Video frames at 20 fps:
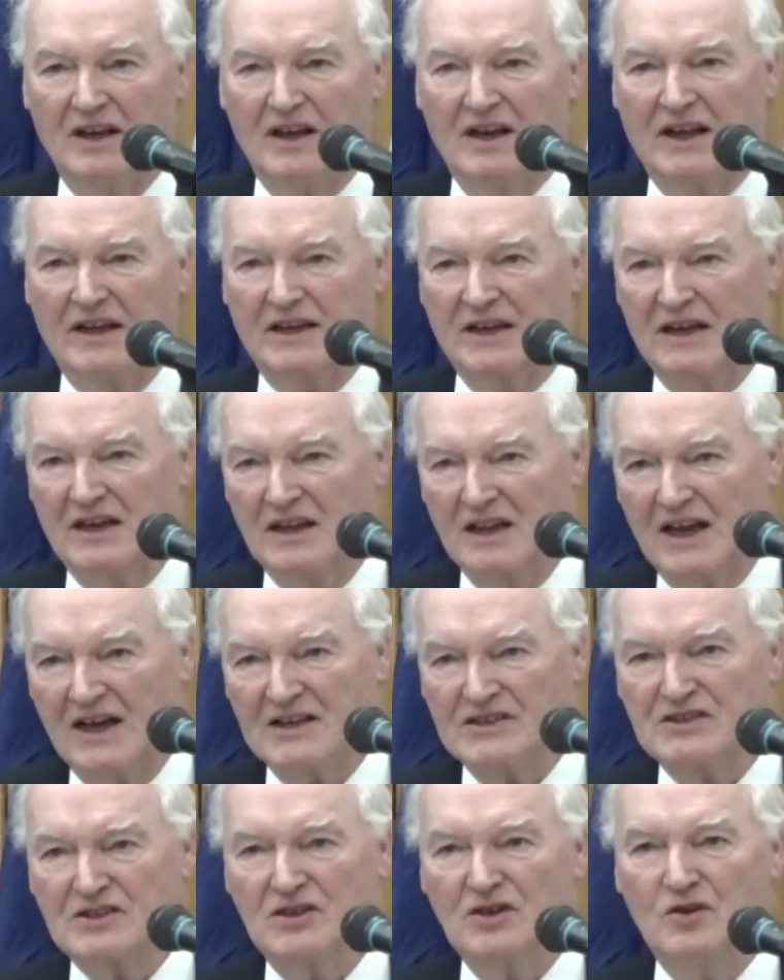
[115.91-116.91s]
like in
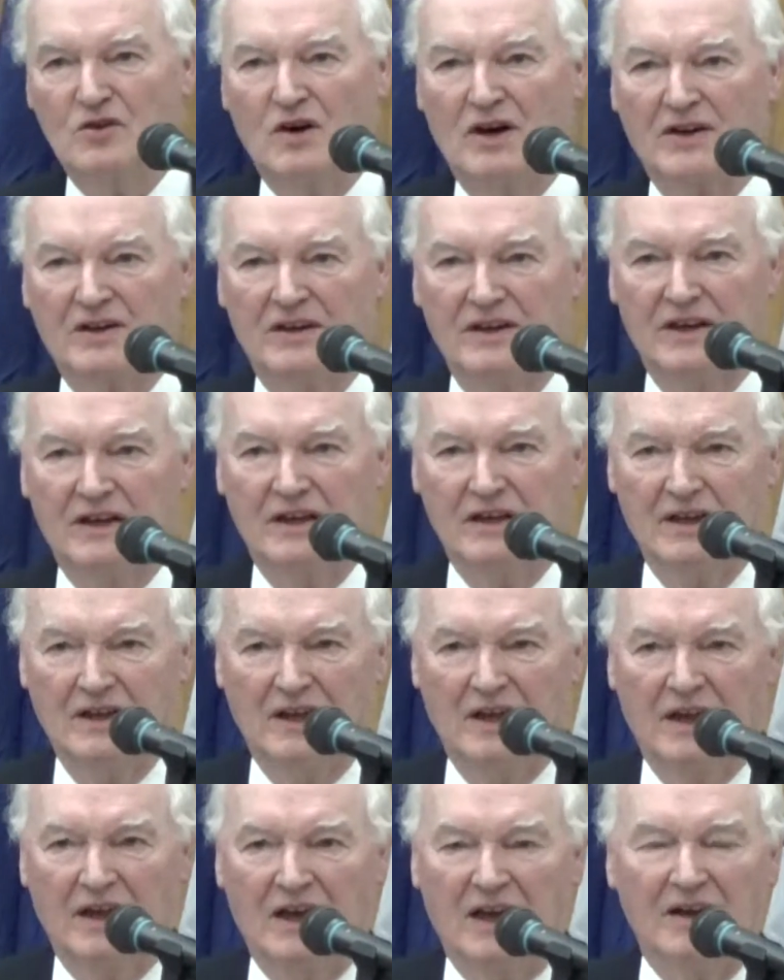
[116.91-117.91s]
Glasgow or in
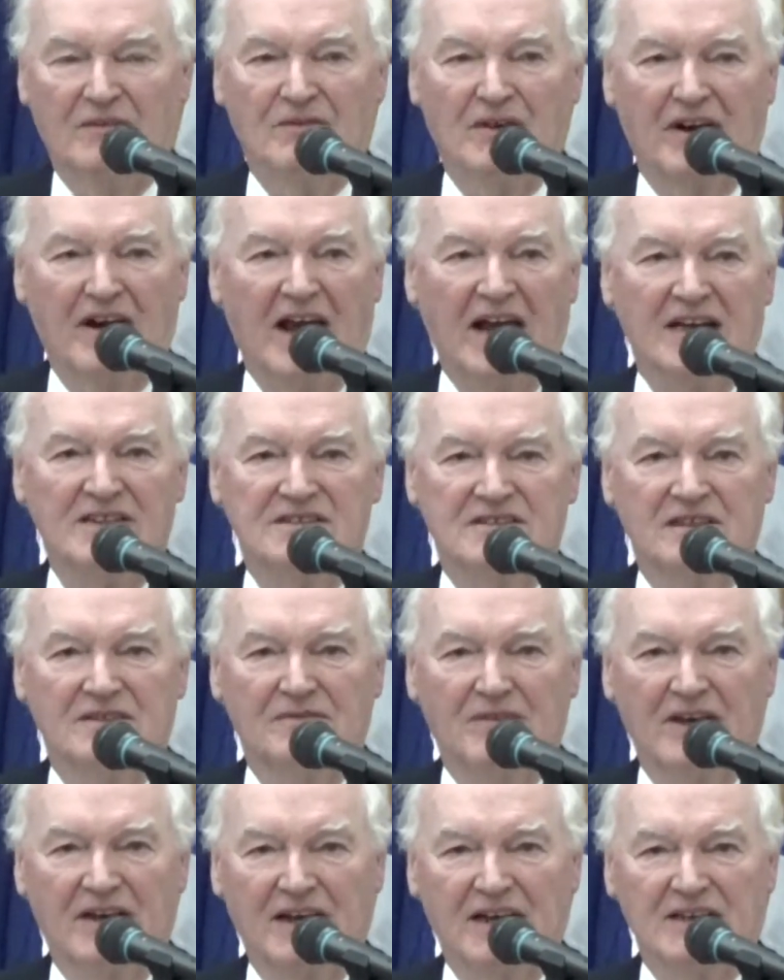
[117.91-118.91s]
Inverness and
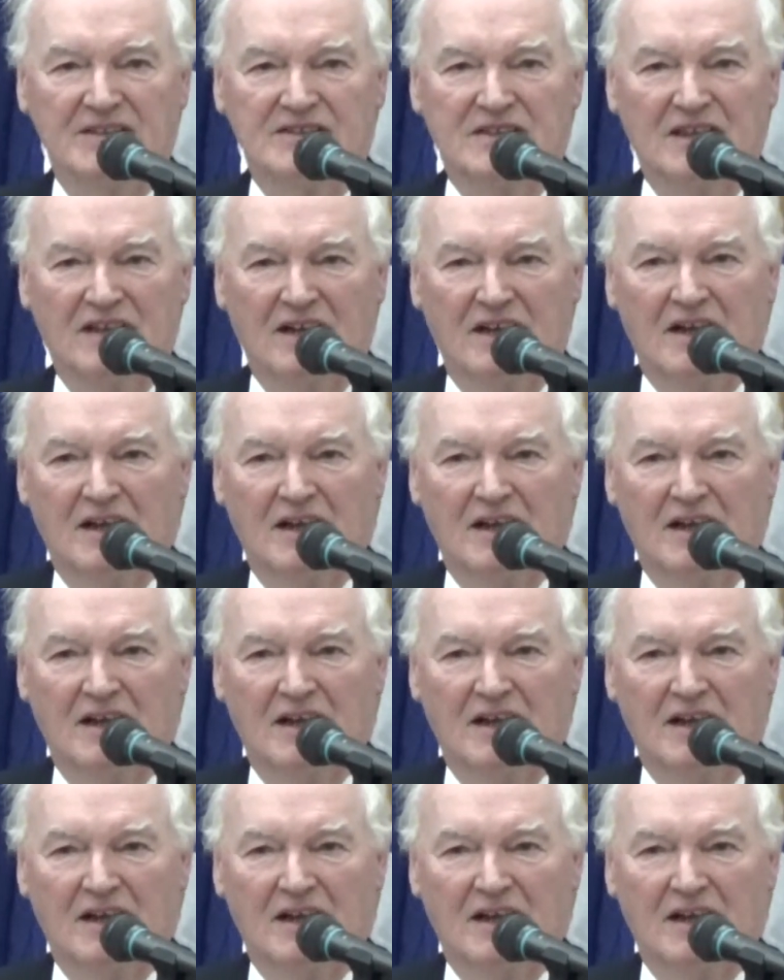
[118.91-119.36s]
various.